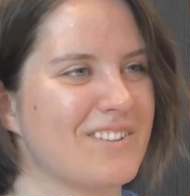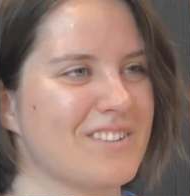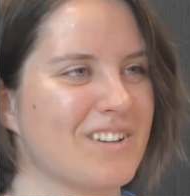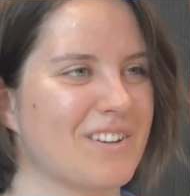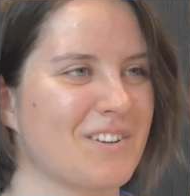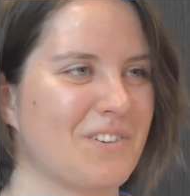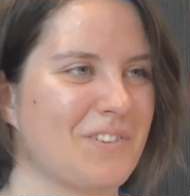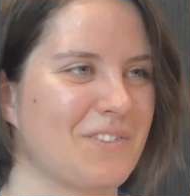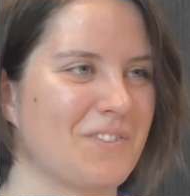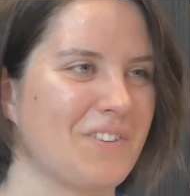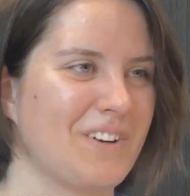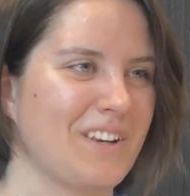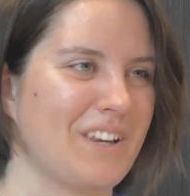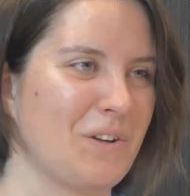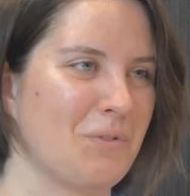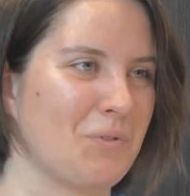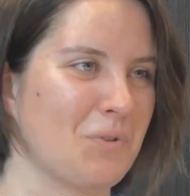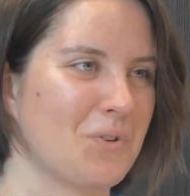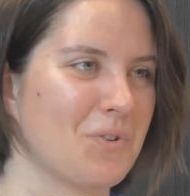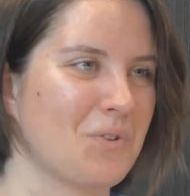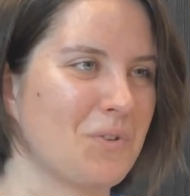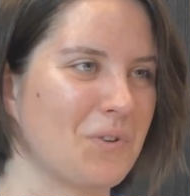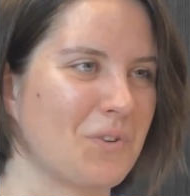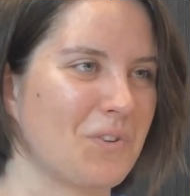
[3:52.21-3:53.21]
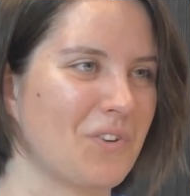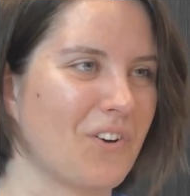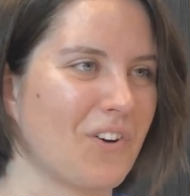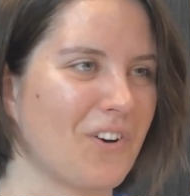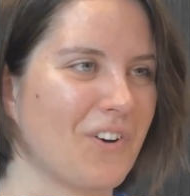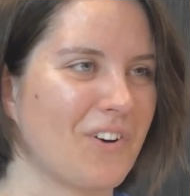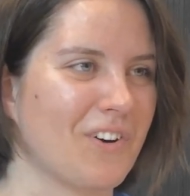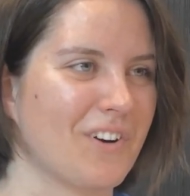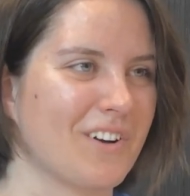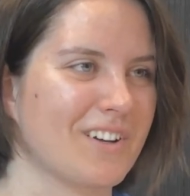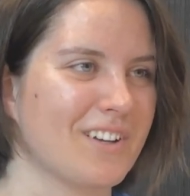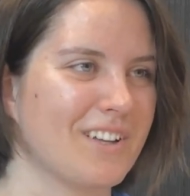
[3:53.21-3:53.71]
I don't really want to
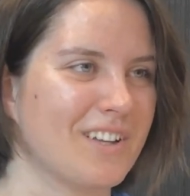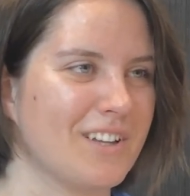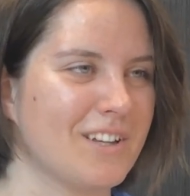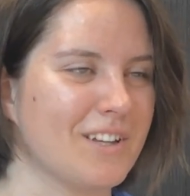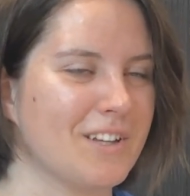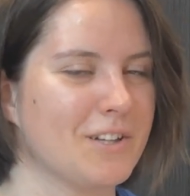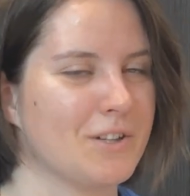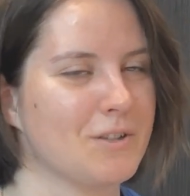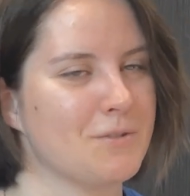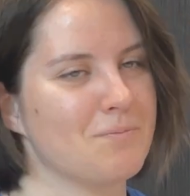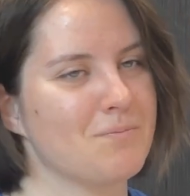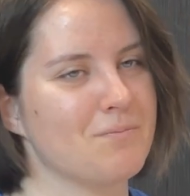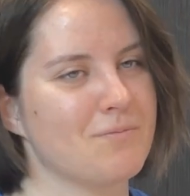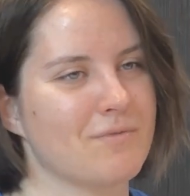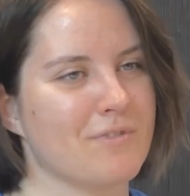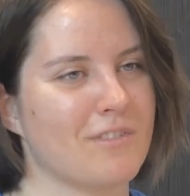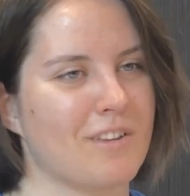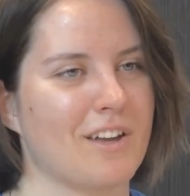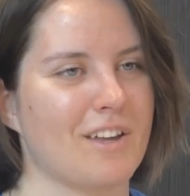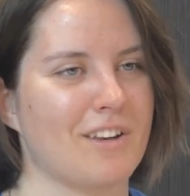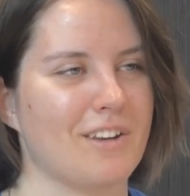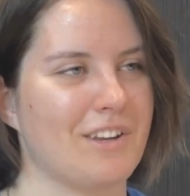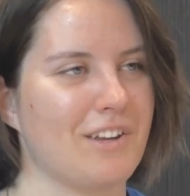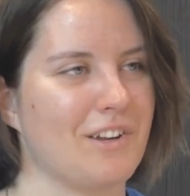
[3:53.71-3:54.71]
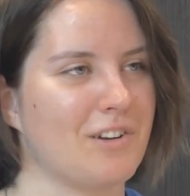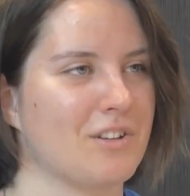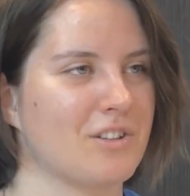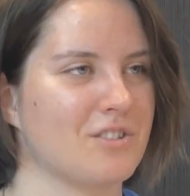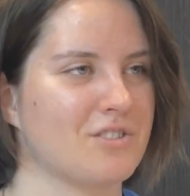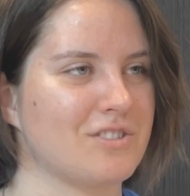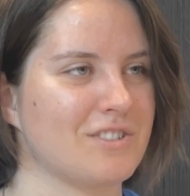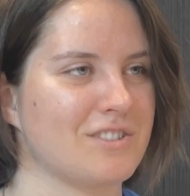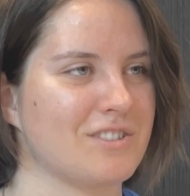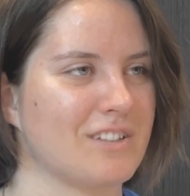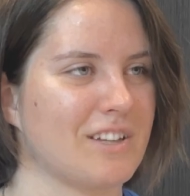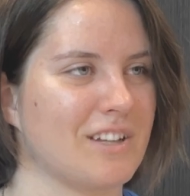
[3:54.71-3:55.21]
talk. And here it's
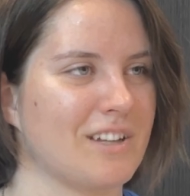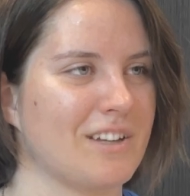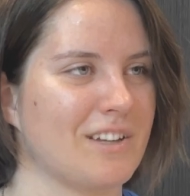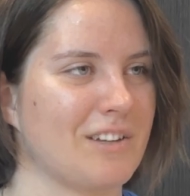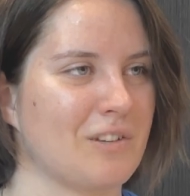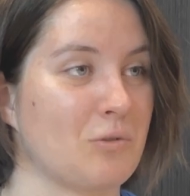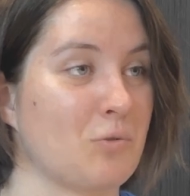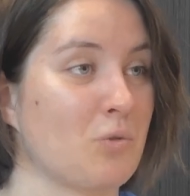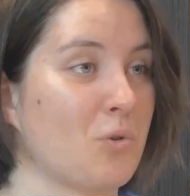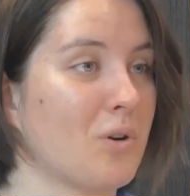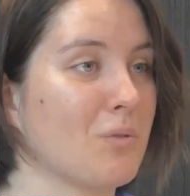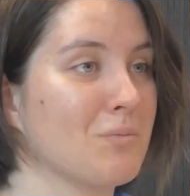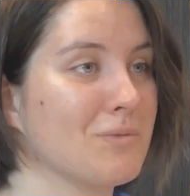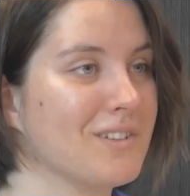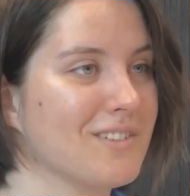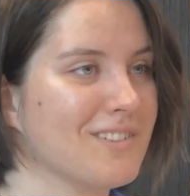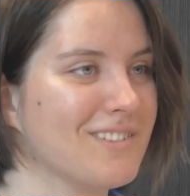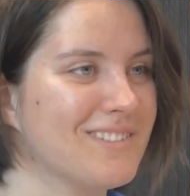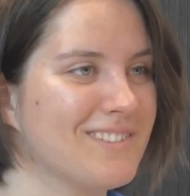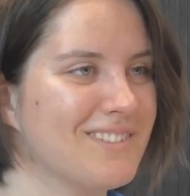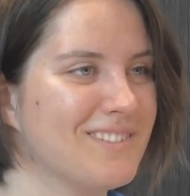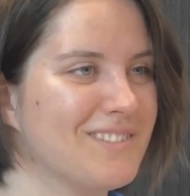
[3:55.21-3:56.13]
just like normal.